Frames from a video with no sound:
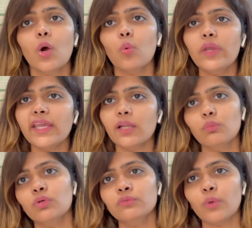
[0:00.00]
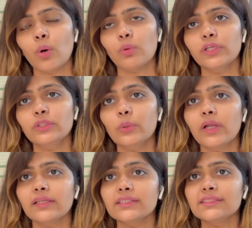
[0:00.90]
we can move forward to
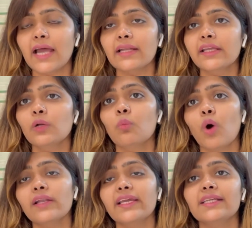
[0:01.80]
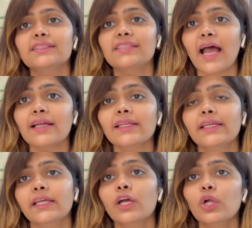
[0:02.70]
understanding what
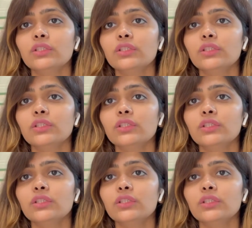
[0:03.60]
exactly